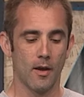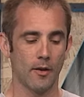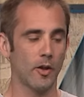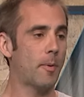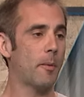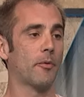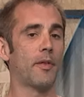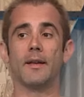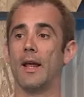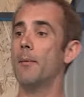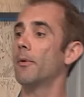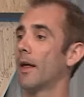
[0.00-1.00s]
a lot of people
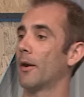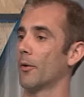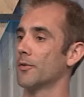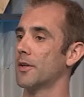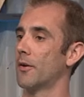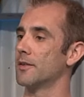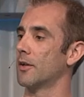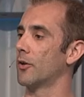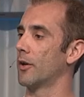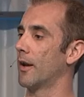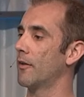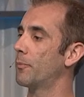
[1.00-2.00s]
think the emulator also isn't
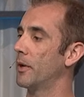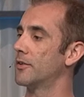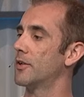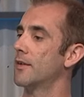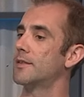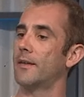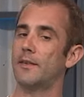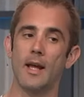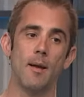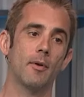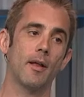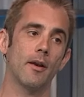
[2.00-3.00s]
good enough, but it turns out
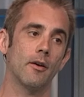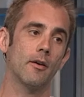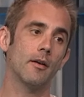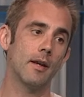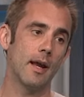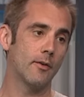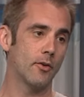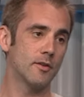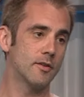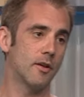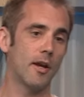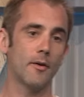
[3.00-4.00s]
the emulator in
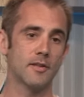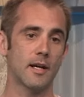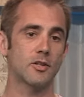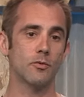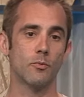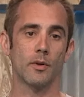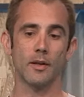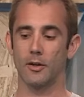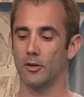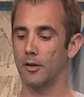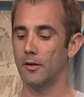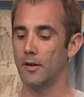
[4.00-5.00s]
Android Studio is actually really
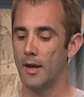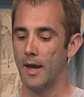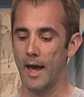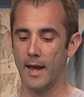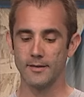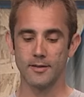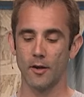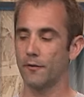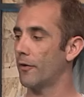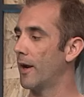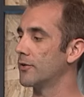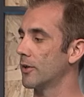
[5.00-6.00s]
good. And so
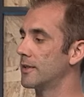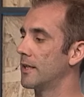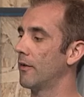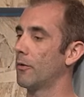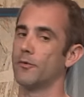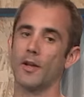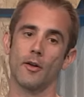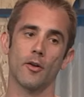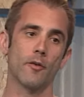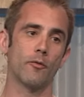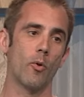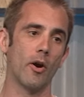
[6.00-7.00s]
for Android TV, we've done a
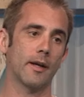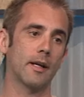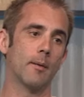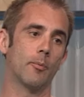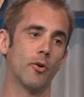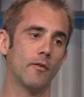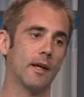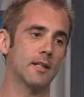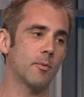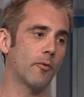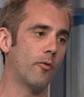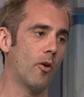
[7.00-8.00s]
lot of work in improving
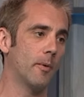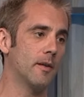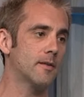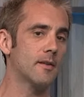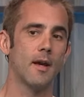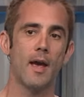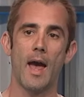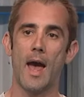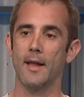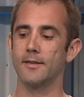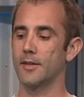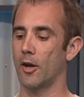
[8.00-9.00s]
its performance.
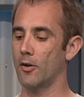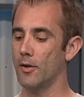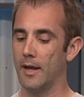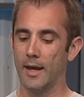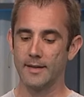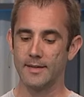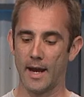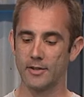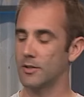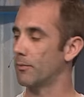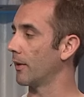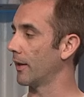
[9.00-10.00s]
And so it's
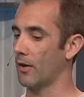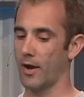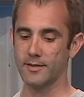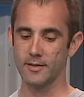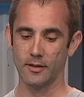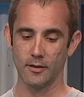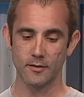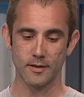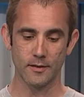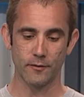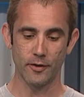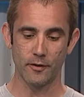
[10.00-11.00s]
actually really nice to
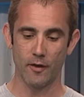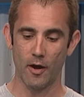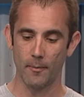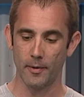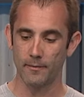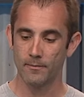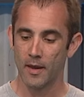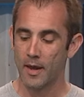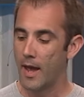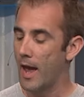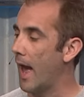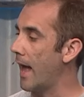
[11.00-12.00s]
use this for development.
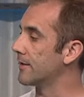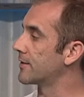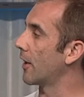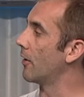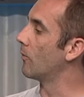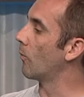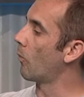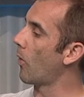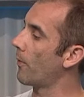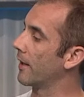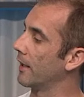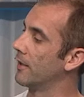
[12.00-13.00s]
And so
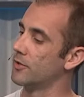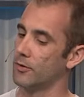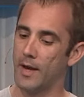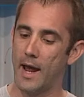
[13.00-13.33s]
what we're going to do